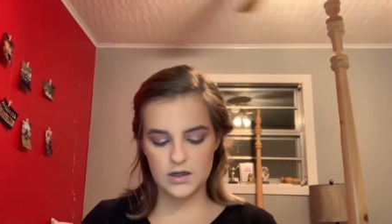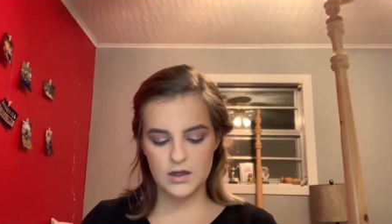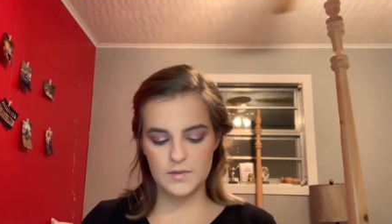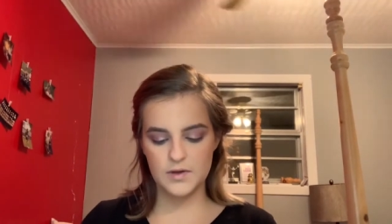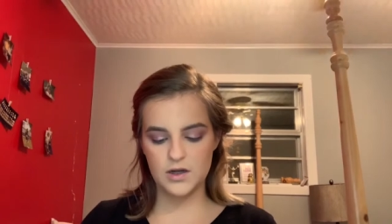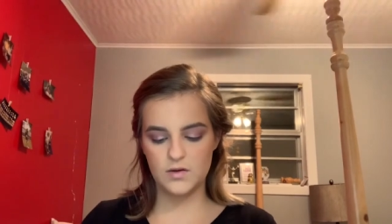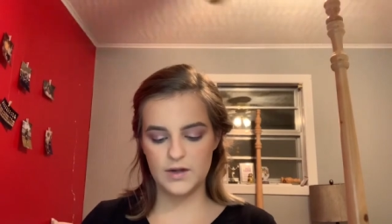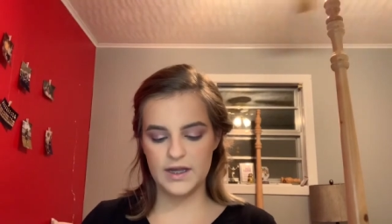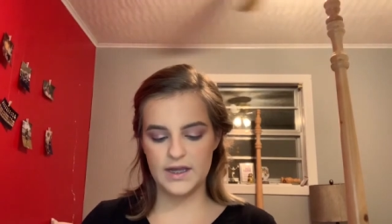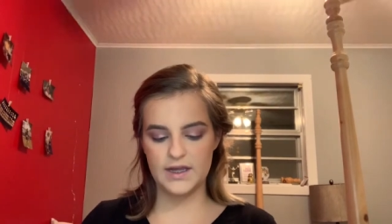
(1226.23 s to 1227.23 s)
I'm going to go
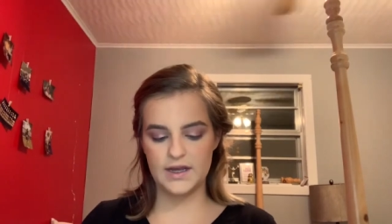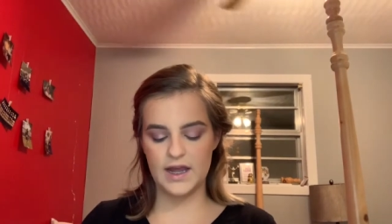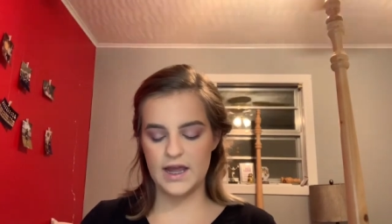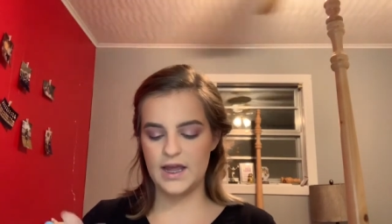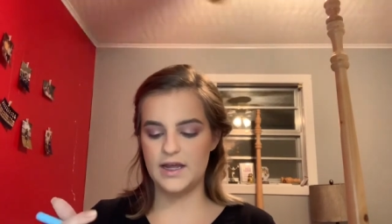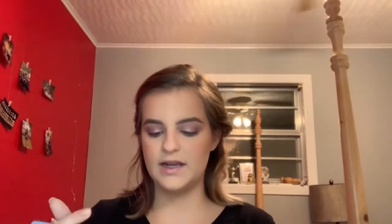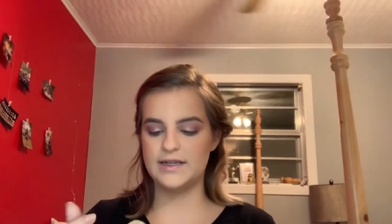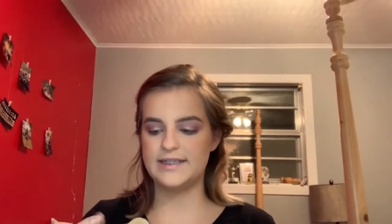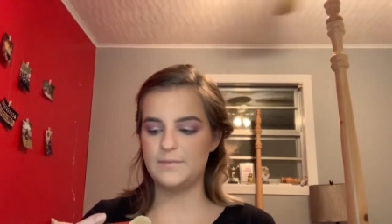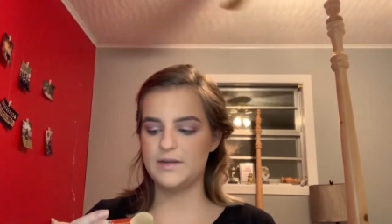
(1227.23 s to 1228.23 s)
ahead and
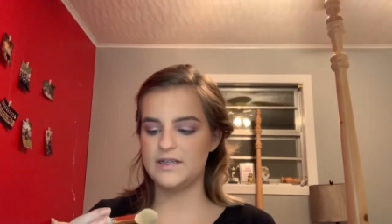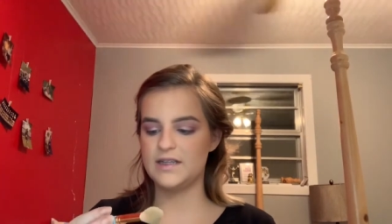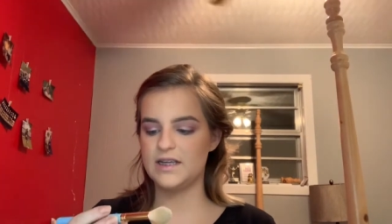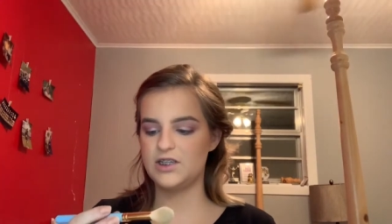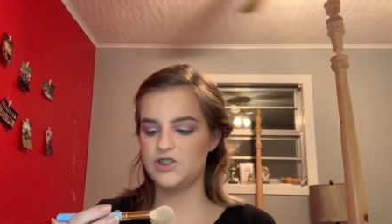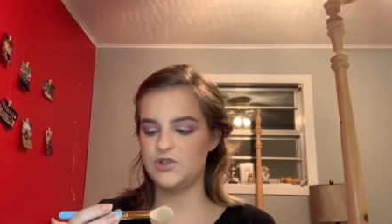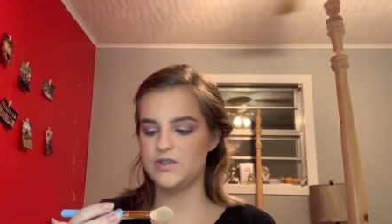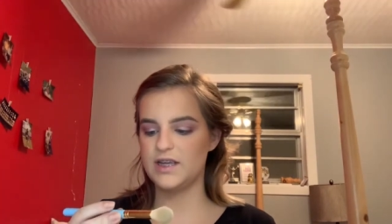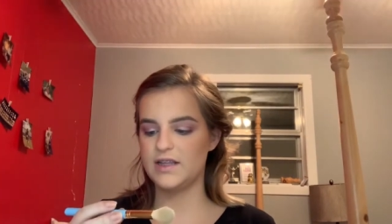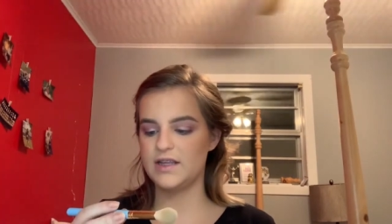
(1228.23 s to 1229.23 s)
dip into this
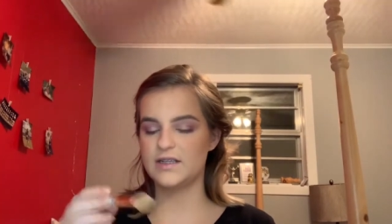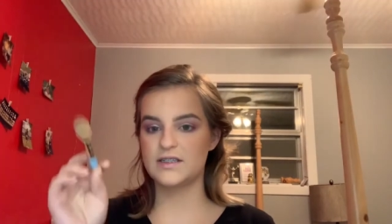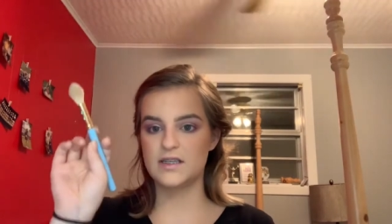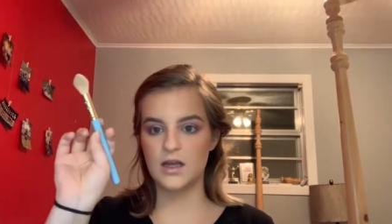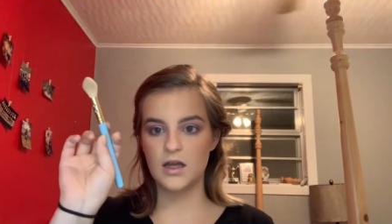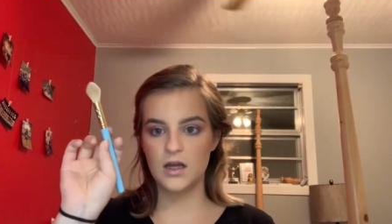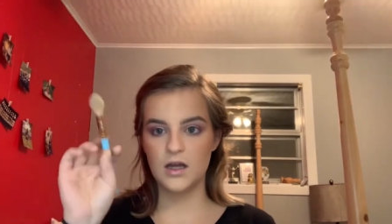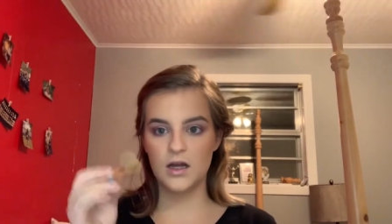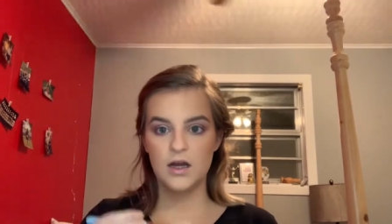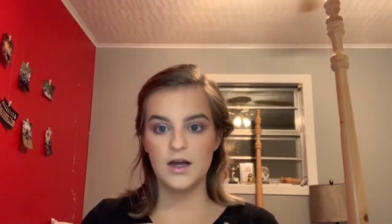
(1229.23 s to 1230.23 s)
using this
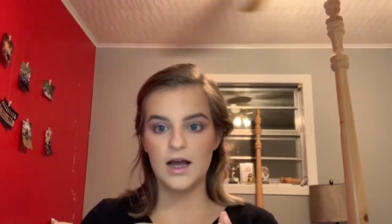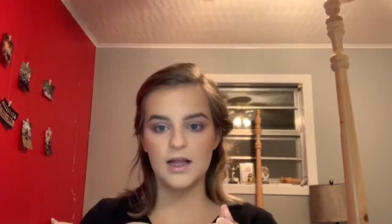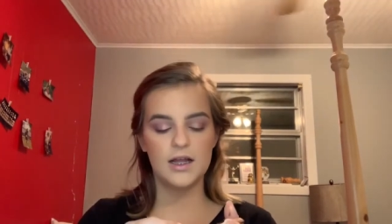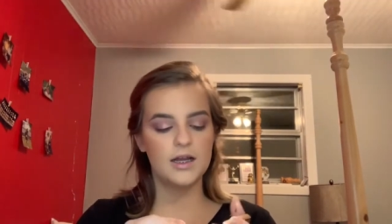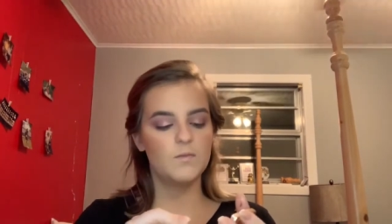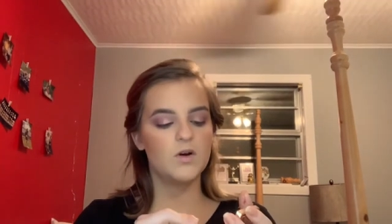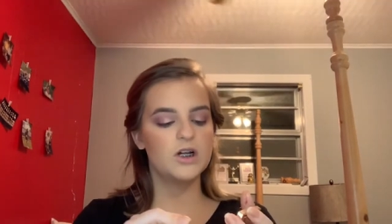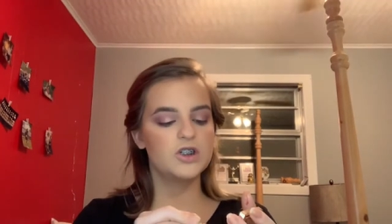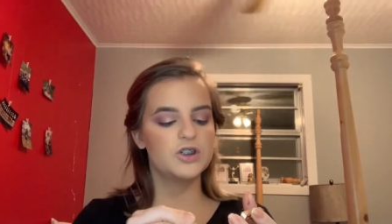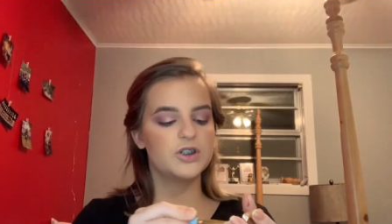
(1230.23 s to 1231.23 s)
highlighting
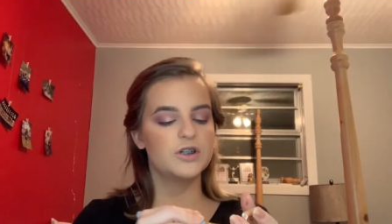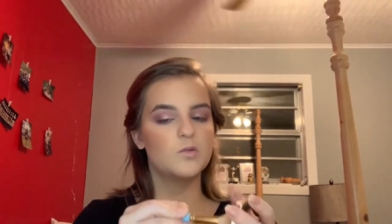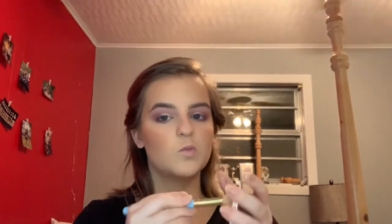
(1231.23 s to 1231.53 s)
brush.